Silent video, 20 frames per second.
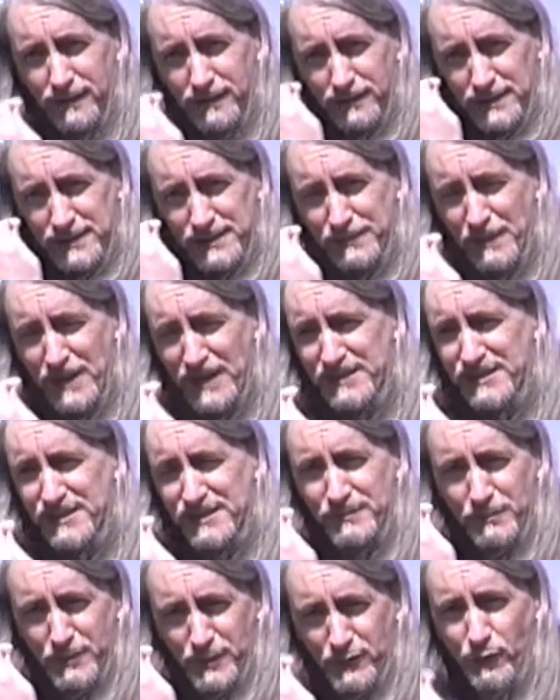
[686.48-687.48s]
the
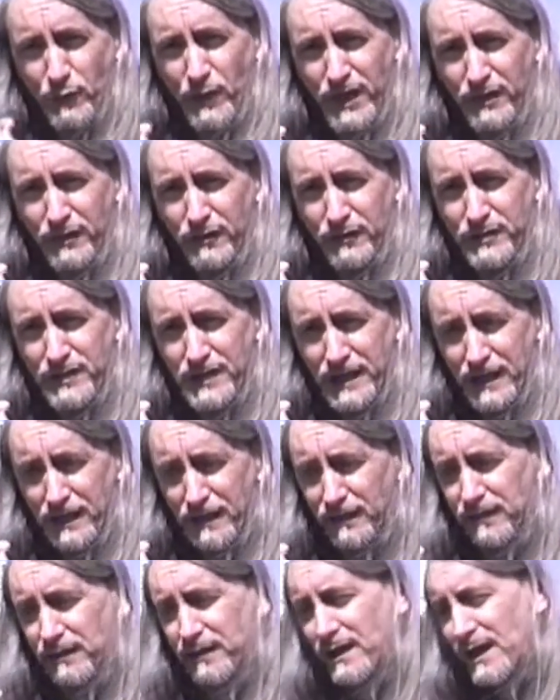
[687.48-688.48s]
spaces between your
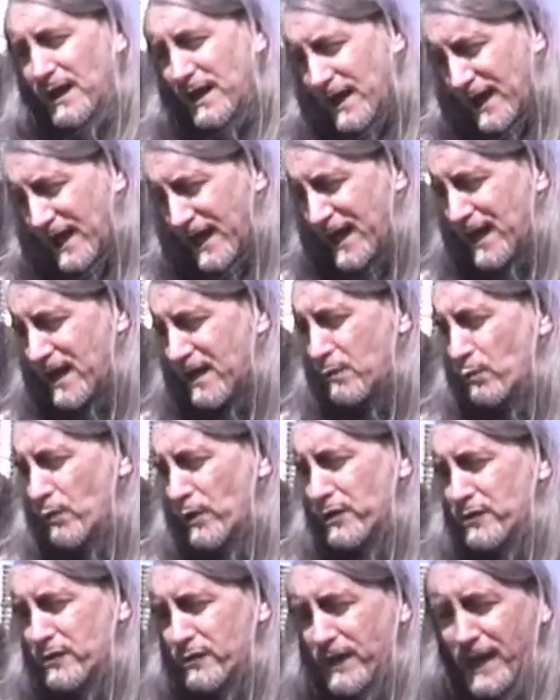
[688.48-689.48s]
teeth, and
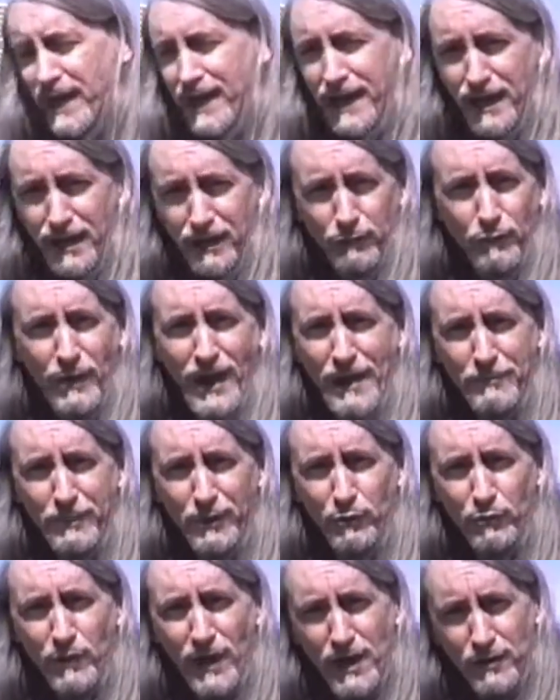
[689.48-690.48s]
where you can, wrap
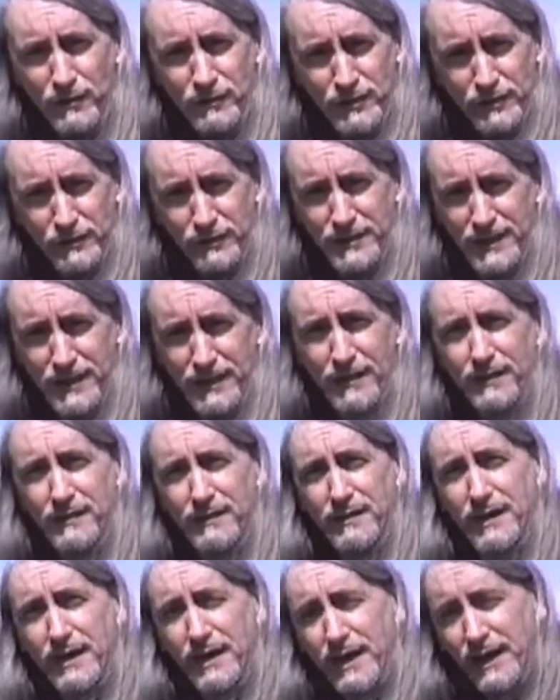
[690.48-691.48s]
it around your teeth.